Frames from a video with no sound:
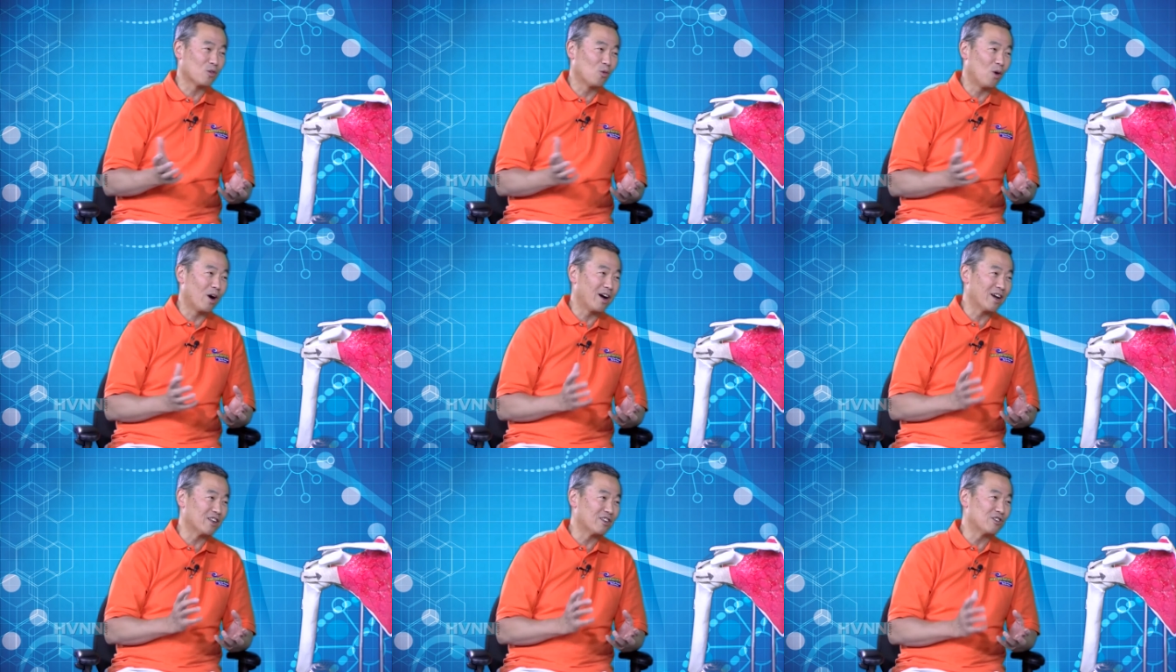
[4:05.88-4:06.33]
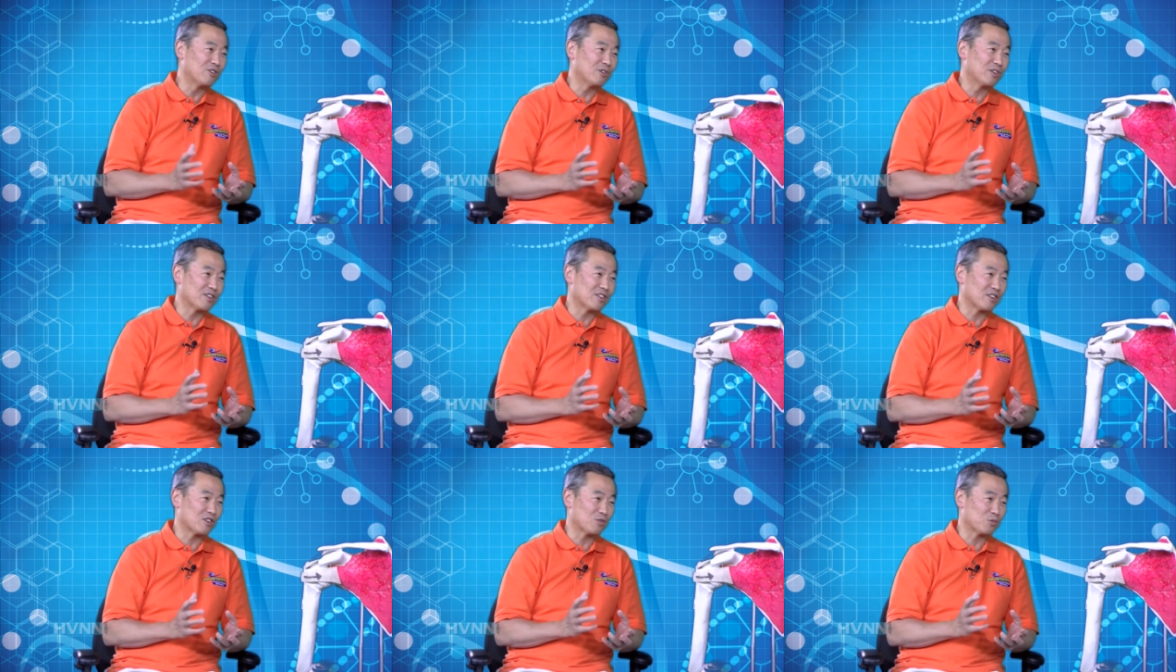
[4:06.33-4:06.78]
why I do
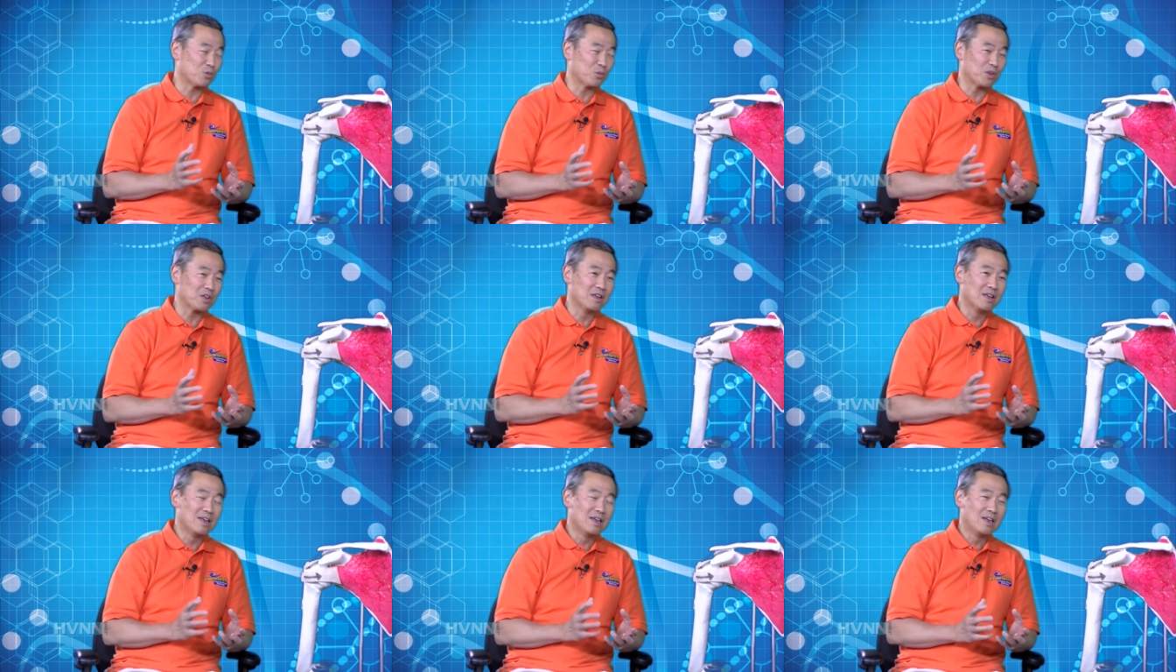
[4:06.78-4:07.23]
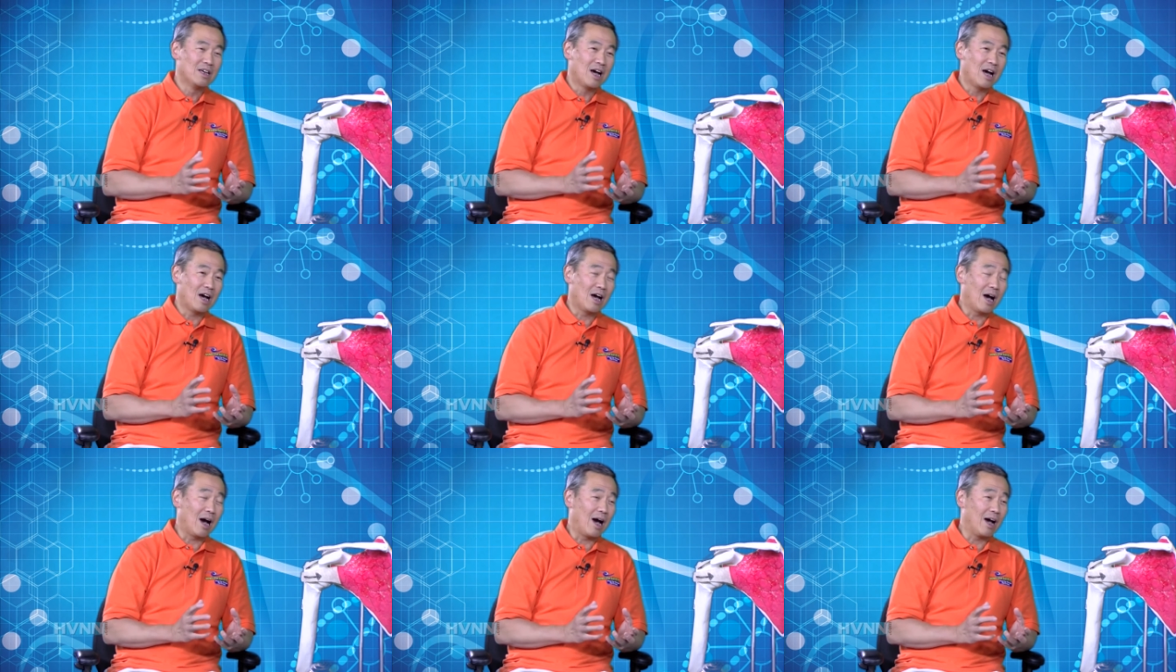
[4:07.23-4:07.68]
this is
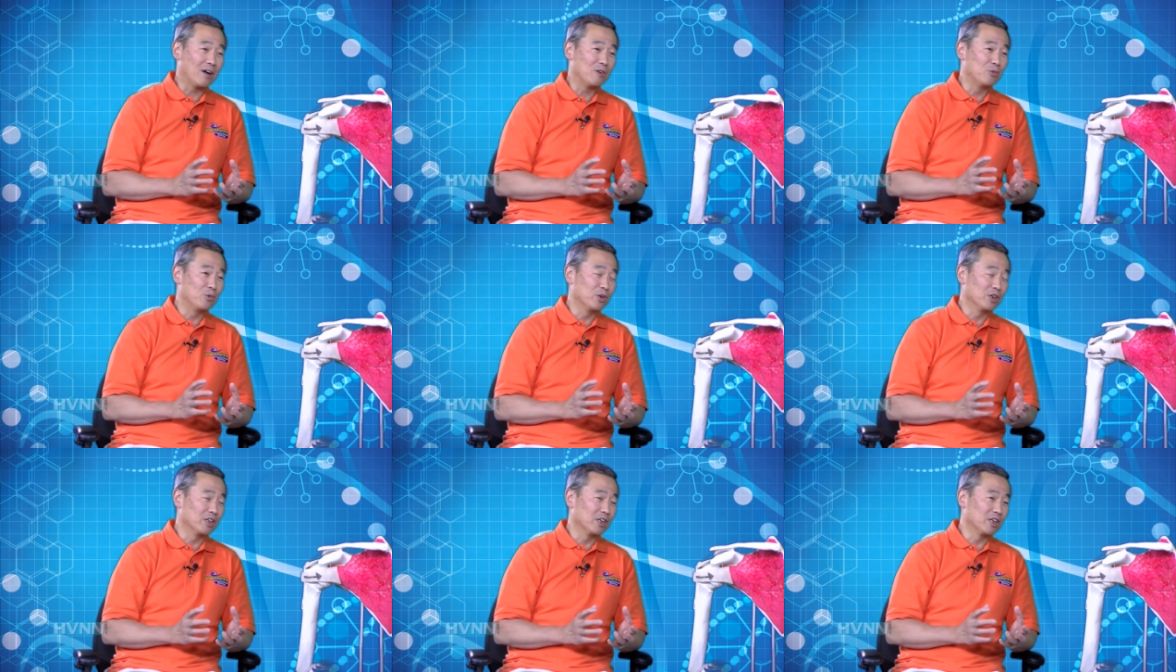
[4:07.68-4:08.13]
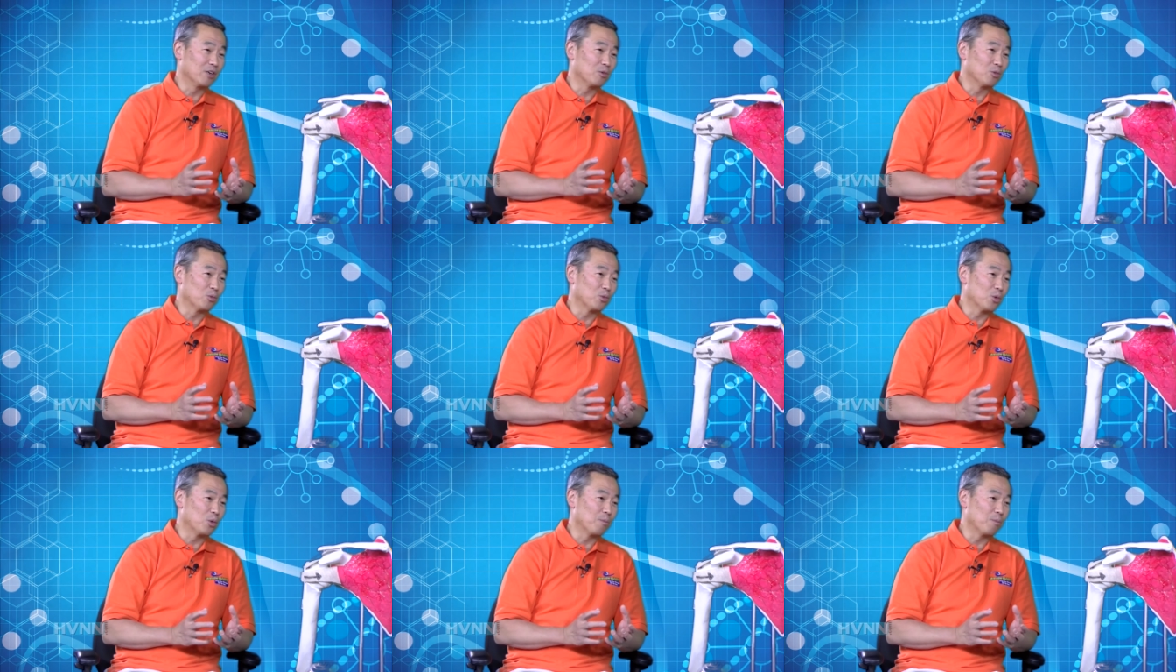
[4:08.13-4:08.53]
I really,